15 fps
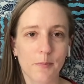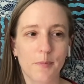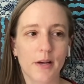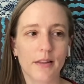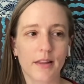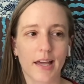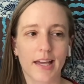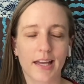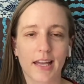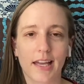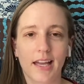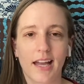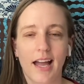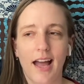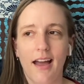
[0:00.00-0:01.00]
But
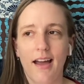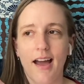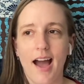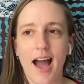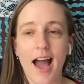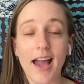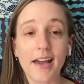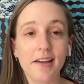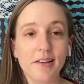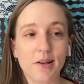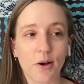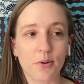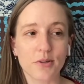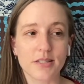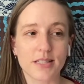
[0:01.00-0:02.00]
like, I
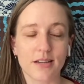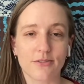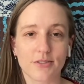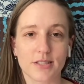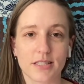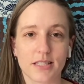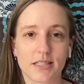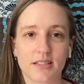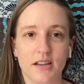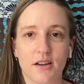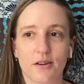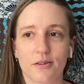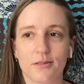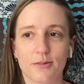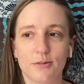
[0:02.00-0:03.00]
go to San
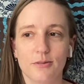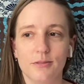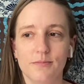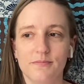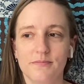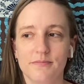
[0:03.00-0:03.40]
Francisco